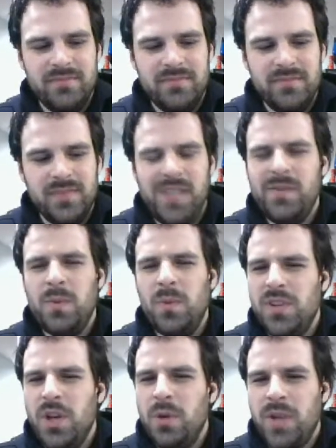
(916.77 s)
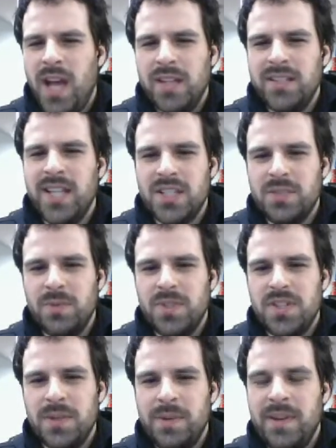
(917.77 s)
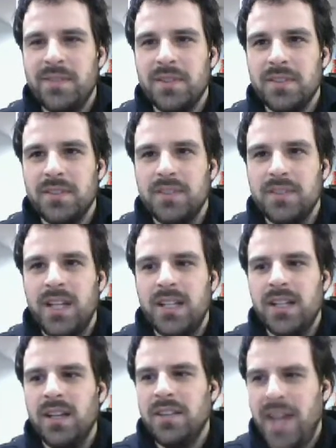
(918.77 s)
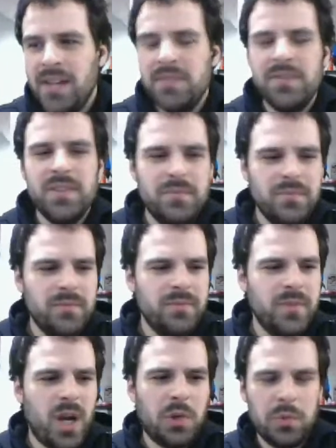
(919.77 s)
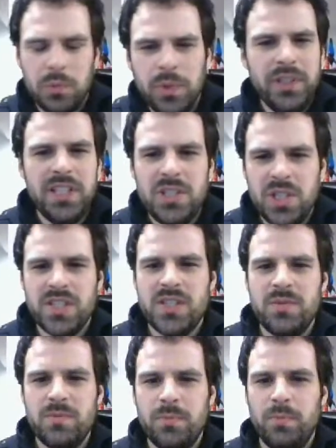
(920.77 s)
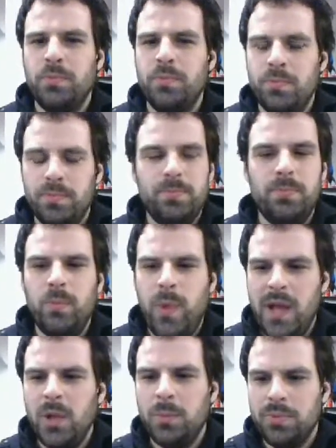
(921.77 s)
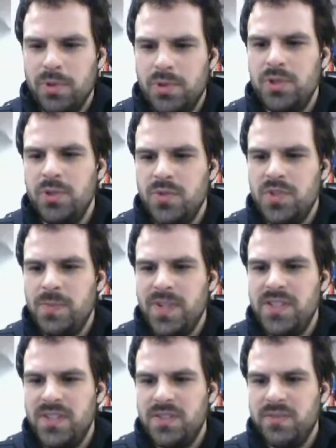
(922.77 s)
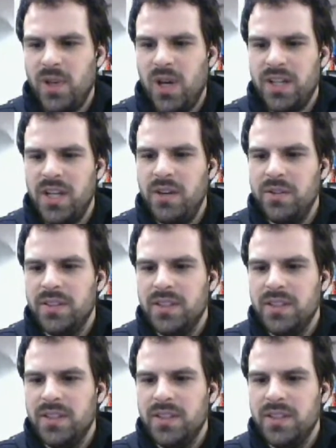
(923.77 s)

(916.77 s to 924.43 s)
Even with no context whatsoever, a lot of them are really just well-produced pieces of audio.